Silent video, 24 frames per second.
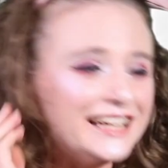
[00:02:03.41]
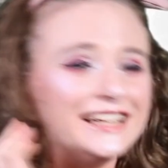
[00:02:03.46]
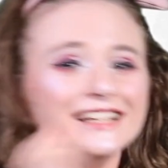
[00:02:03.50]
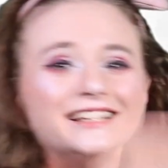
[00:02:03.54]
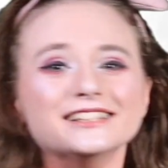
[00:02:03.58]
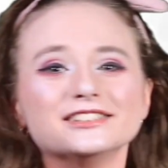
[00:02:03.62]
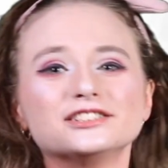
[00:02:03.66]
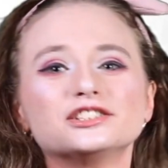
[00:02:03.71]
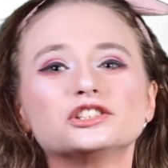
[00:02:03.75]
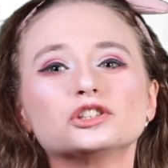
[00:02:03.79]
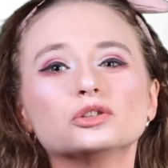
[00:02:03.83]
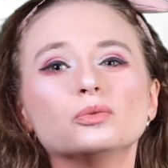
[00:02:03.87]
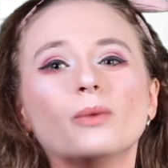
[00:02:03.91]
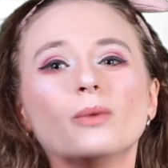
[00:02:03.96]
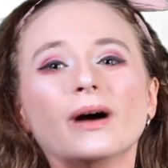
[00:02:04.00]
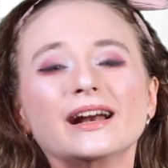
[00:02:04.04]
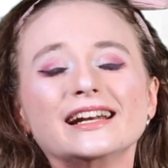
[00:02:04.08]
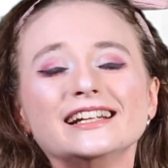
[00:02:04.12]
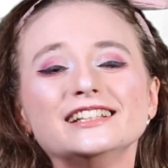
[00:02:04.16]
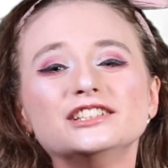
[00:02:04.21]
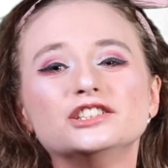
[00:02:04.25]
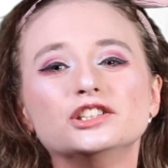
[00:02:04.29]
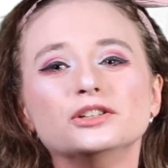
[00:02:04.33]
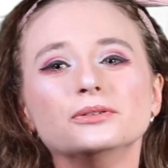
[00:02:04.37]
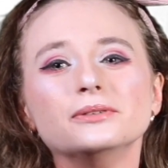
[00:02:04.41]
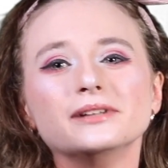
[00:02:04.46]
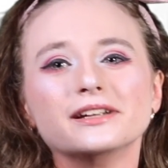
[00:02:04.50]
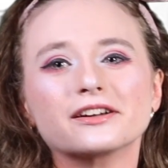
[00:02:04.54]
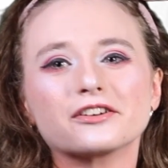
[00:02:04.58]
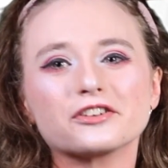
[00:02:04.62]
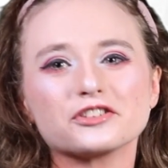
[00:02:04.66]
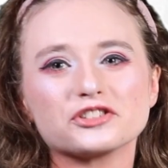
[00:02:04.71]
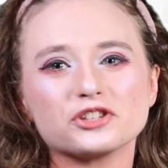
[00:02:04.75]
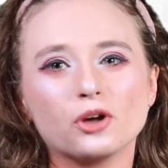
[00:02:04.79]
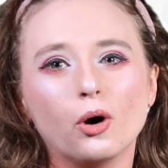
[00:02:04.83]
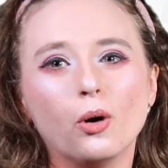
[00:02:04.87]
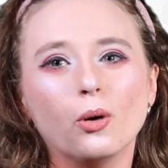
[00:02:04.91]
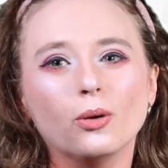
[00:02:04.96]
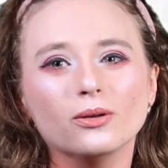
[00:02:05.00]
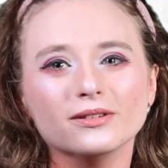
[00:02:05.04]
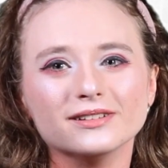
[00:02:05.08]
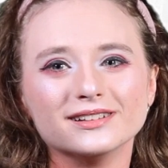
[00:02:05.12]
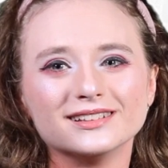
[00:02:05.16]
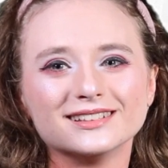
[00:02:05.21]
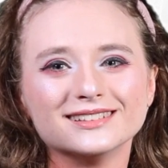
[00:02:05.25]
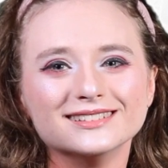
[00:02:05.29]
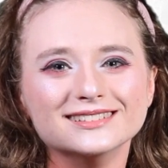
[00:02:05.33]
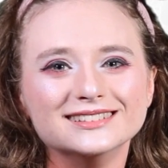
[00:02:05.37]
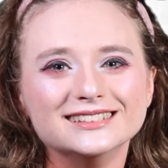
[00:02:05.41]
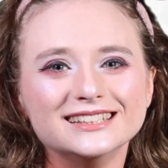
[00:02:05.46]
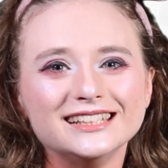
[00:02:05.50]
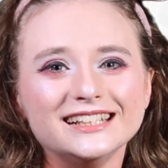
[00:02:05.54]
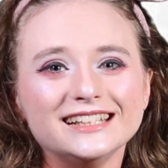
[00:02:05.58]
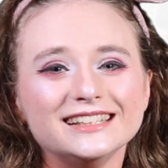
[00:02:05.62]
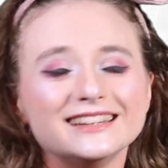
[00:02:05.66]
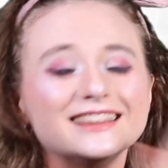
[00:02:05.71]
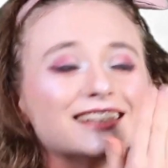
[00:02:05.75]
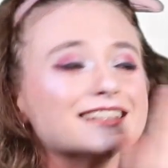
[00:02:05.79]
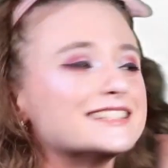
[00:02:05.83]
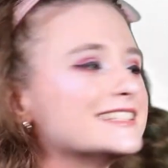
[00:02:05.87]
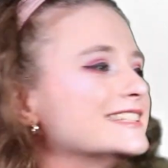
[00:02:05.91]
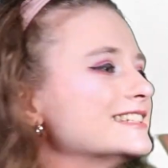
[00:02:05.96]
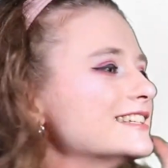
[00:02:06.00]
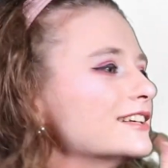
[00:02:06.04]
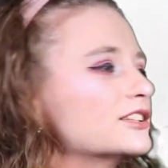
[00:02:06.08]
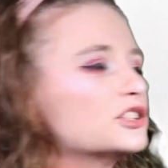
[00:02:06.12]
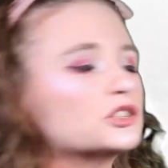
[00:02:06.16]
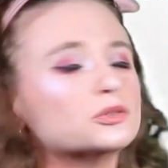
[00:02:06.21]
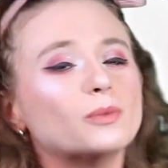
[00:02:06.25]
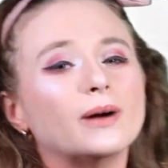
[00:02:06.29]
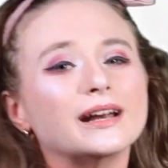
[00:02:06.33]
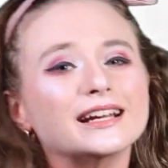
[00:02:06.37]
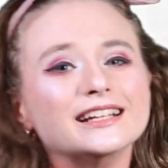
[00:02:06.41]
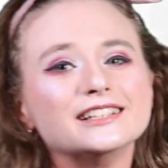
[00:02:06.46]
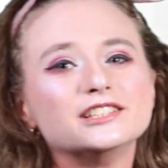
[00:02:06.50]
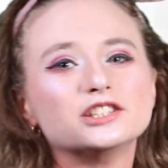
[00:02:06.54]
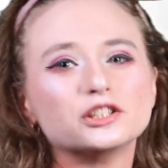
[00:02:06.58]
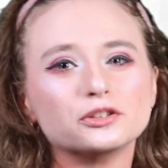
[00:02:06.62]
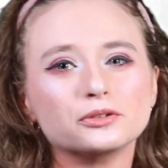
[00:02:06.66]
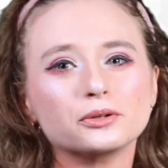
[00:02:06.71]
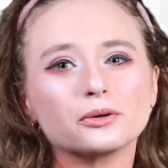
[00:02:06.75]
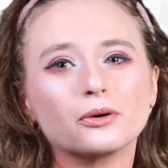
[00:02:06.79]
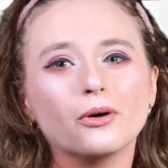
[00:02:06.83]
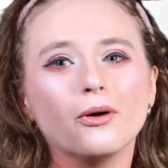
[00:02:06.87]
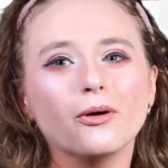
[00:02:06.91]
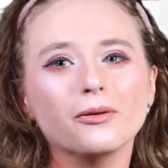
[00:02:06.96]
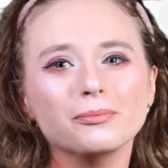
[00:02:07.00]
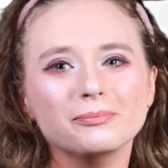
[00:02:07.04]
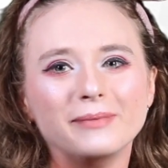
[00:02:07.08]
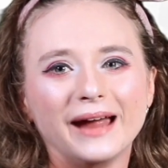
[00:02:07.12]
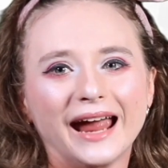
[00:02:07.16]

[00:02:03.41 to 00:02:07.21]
He is 22 years old. This is a 22 year old